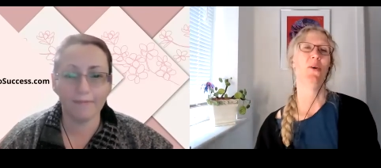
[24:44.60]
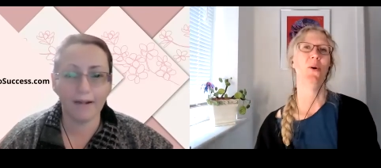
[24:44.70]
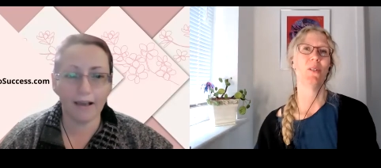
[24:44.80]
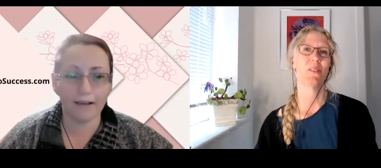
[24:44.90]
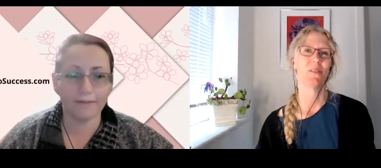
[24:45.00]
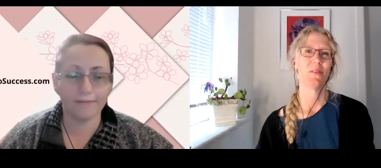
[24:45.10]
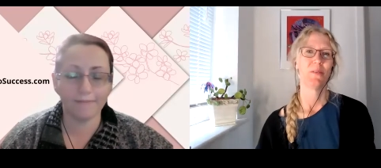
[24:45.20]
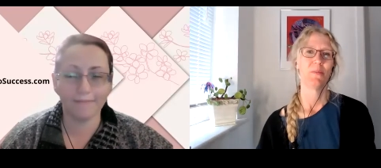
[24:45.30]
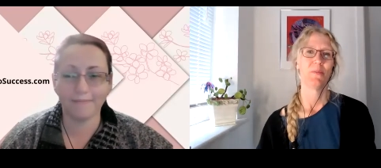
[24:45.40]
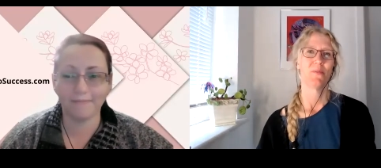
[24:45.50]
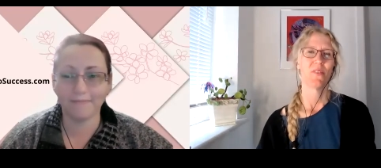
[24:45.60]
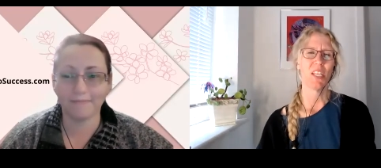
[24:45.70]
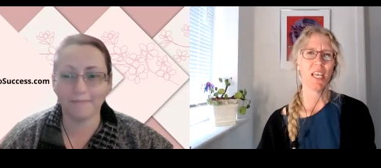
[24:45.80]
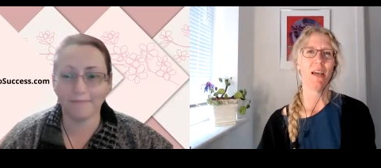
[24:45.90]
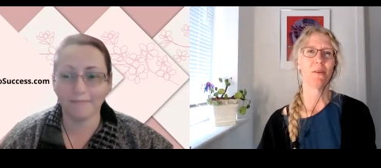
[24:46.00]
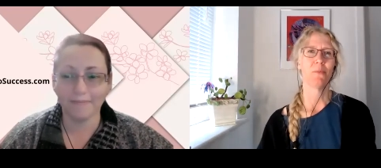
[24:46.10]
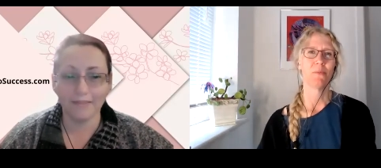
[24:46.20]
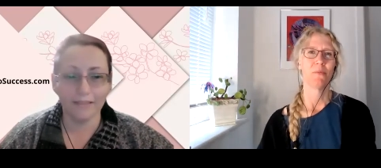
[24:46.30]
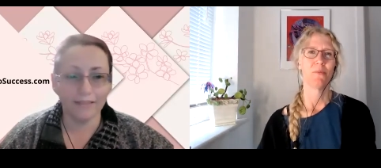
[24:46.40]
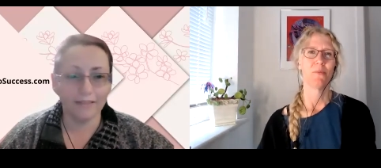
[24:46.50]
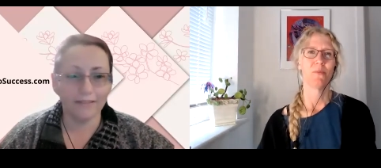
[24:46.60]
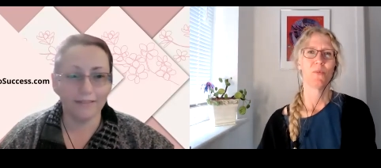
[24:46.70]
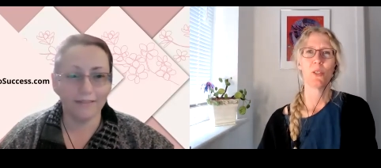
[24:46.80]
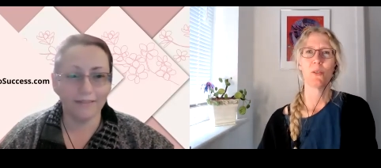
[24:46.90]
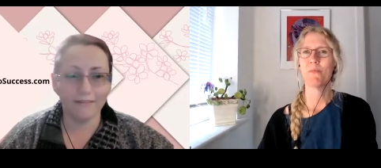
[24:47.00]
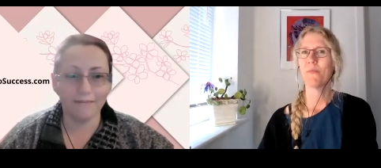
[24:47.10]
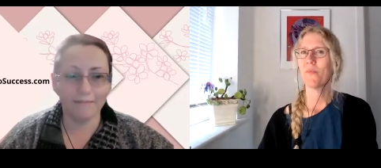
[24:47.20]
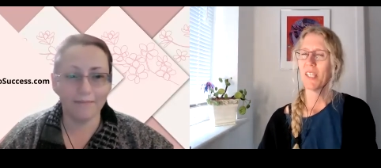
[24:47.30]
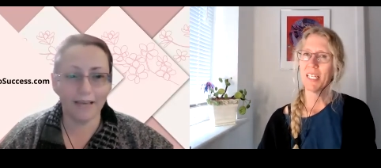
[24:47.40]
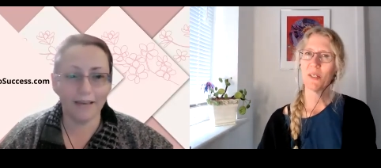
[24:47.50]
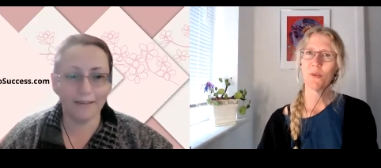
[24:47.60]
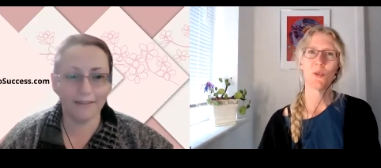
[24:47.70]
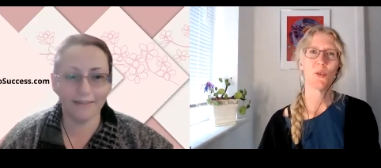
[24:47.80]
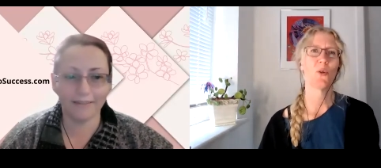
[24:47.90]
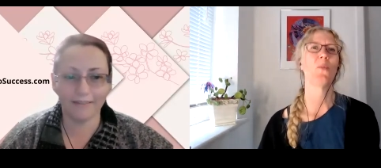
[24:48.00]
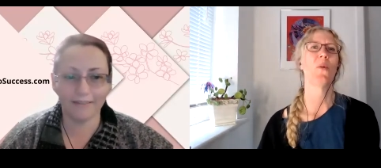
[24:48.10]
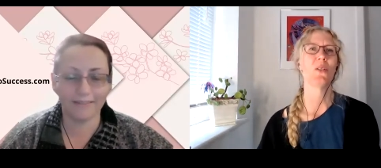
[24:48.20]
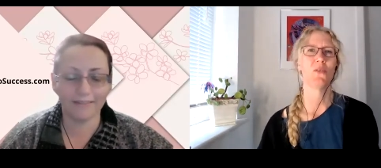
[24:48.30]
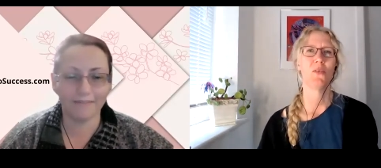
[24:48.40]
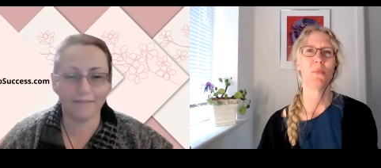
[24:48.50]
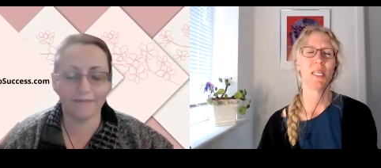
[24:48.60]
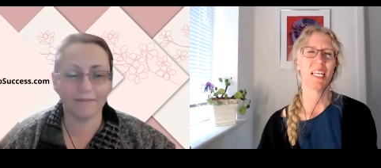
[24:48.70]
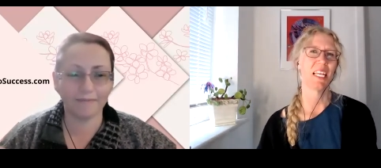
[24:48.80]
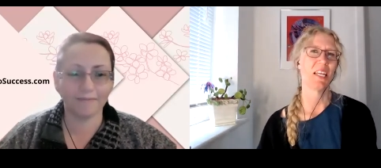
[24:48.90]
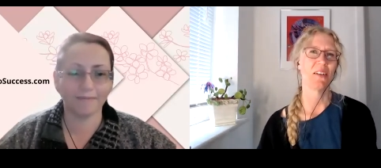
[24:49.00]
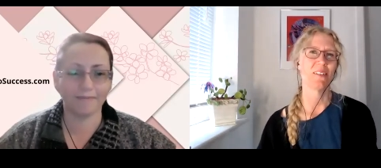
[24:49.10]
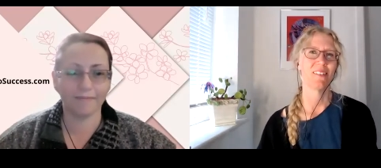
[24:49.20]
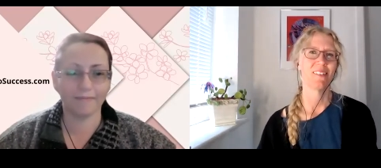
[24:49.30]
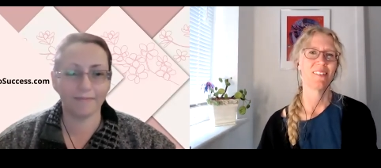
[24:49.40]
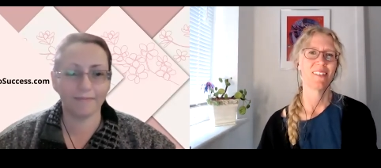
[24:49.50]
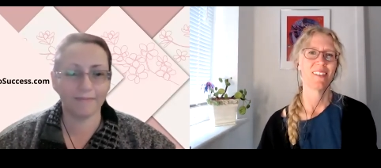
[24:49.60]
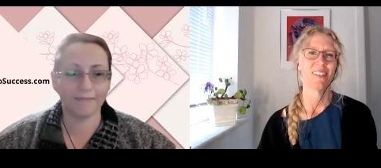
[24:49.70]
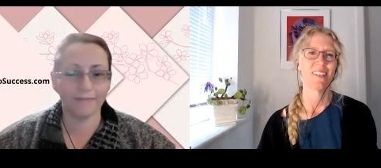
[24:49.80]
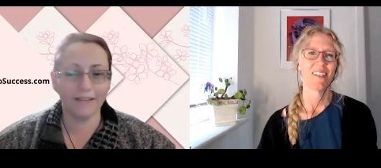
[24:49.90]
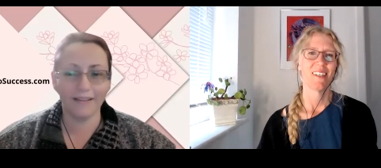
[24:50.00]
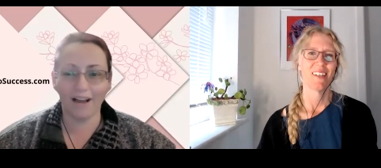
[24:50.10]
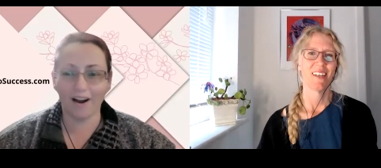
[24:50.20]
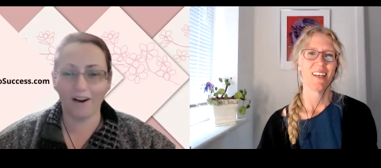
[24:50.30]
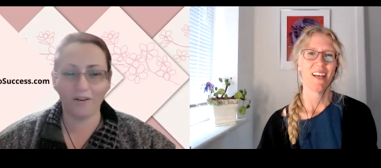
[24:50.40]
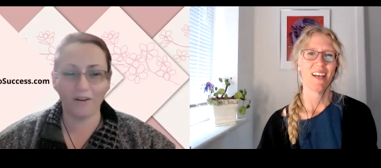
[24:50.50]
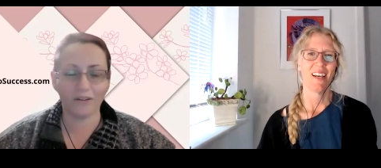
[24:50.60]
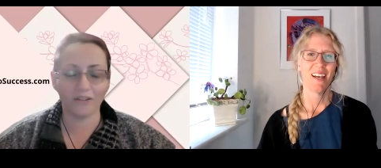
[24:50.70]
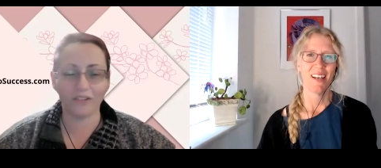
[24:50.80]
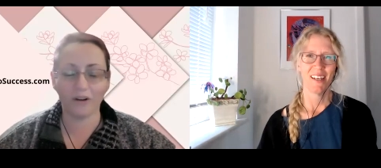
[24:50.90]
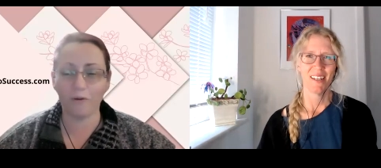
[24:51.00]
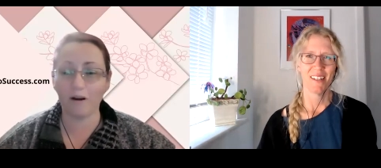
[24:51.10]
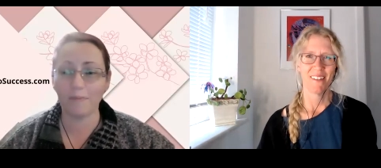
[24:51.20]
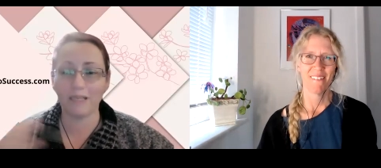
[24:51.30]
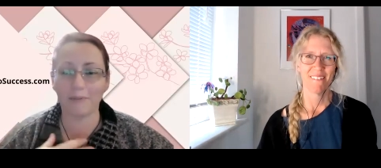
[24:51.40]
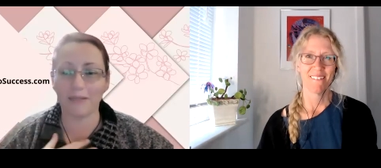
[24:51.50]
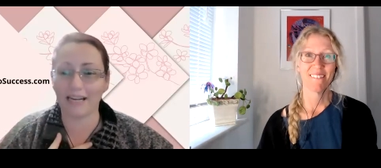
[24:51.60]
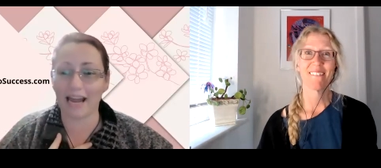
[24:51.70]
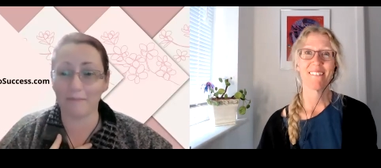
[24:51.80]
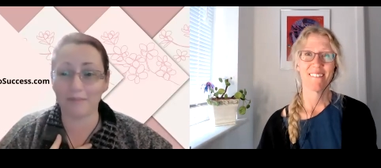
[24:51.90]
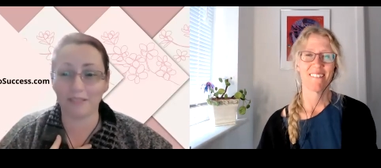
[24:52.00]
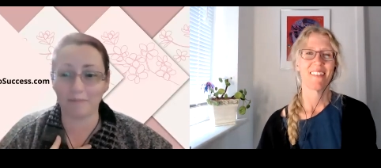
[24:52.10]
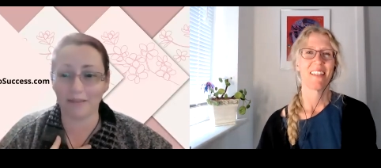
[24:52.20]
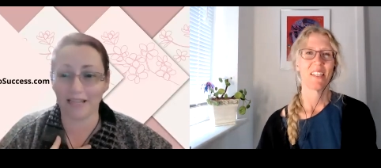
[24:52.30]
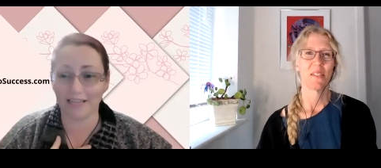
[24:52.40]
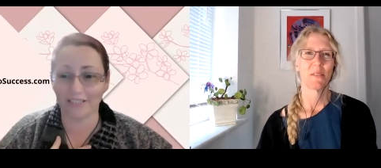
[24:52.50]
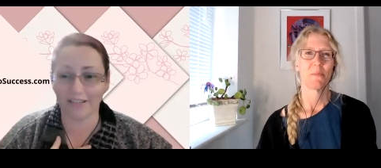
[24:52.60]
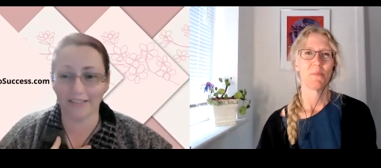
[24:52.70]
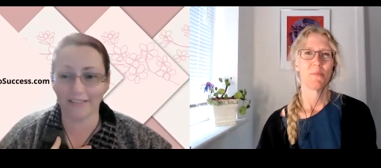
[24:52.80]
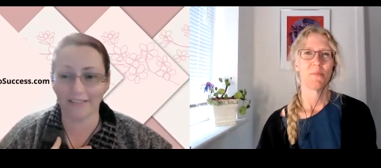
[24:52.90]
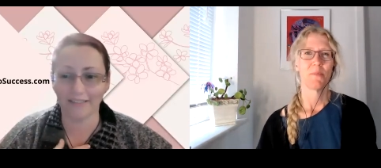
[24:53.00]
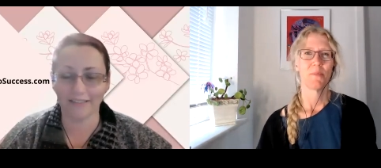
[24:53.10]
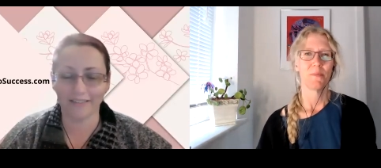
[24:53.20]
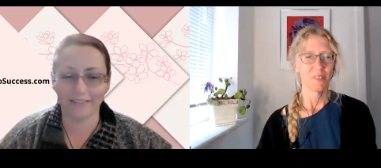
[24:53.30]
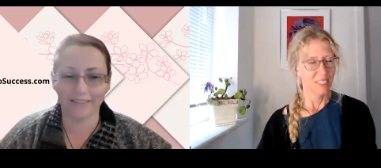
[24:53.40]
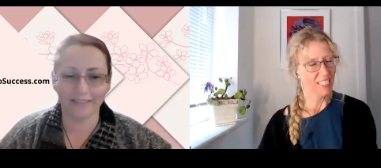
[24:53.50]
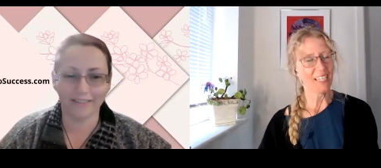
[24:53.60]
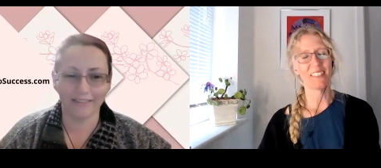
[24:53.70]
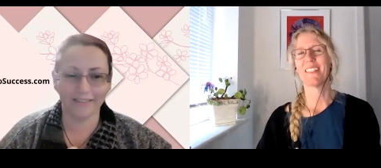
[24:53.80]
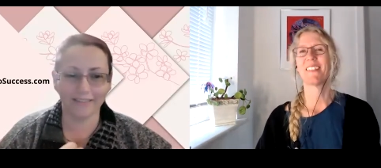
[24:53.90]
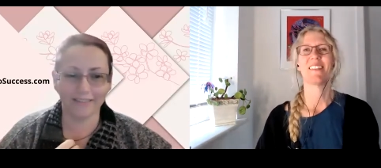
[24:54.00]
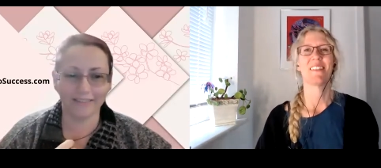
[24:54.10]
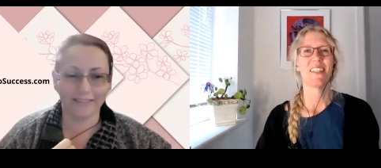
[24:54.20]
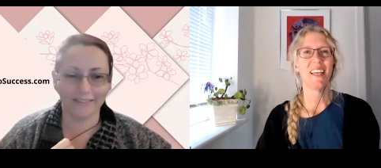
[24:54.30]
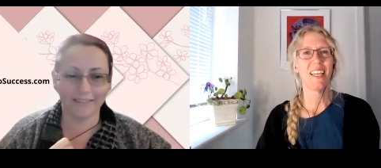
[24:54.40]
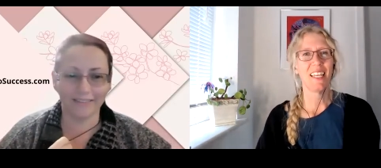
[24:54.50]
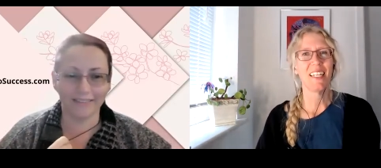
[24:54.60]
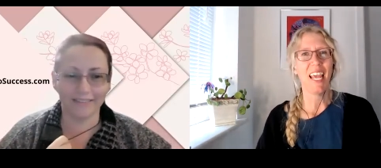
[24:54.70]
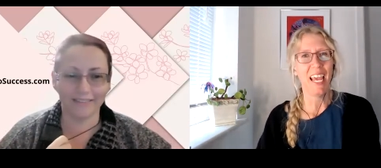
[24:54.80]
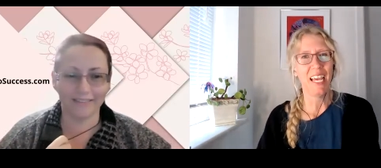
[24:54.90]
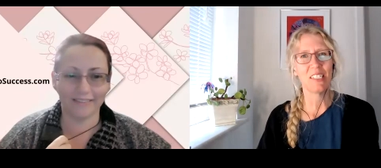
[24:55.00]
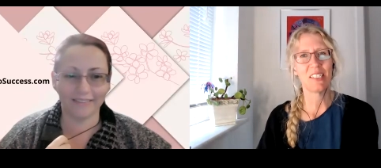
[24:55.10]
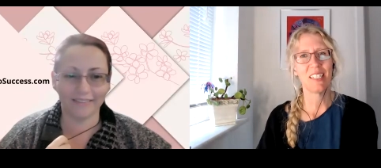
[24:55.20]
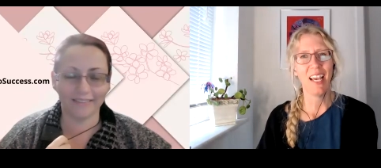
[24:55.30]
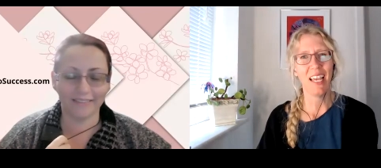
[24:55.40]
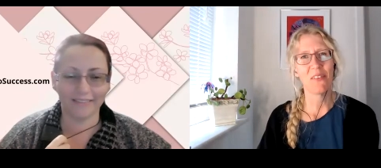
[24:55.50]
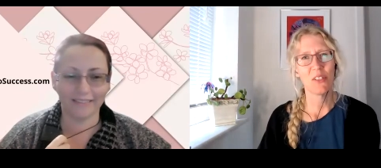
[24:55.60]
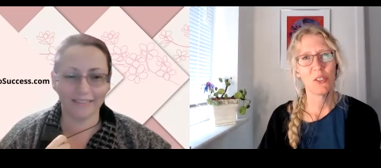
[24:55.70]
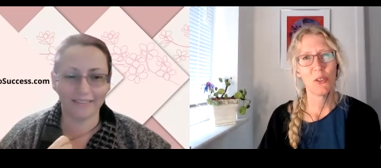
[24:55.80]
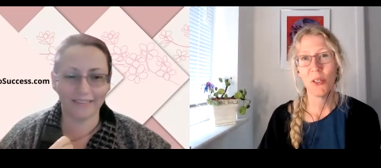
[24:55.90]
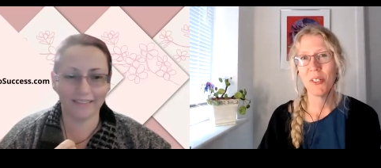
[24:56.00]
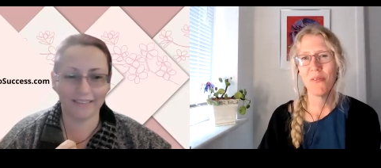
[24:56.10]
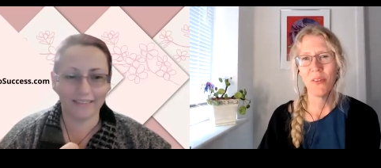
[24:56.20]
Speaker 1: all. Yeah. yeah. So thank you so much for being here.
Speaker 2: Oh, you're so welcome. It's been an absolute pleasure.
Speaker 1: Yes, it has. I have enjoyed it